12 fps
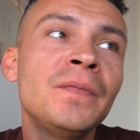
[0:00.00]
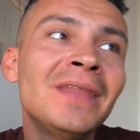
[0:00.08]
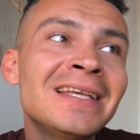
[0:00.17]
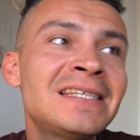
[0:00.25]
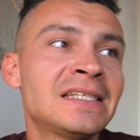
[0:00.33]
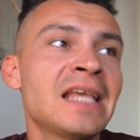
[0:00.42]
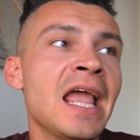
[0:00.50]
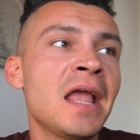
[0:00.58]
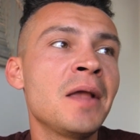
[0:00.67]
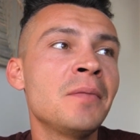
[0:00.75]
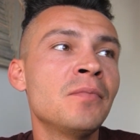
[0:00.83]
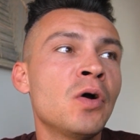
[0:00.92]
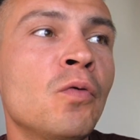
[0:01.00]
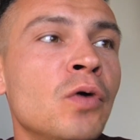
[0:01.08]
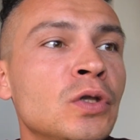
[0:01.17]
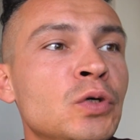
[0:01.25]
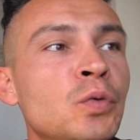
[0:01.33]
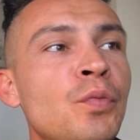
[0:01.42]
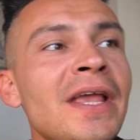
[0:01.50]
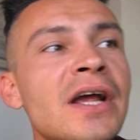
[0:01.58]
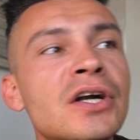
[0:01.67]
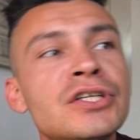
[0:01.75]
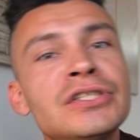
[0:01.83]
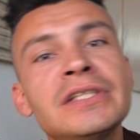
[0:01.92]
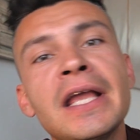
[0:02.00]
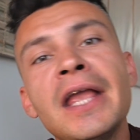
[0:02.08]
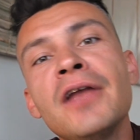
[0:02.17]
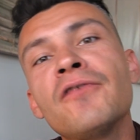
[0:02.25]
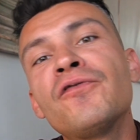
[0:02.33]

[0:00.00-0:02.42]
the same what we are saying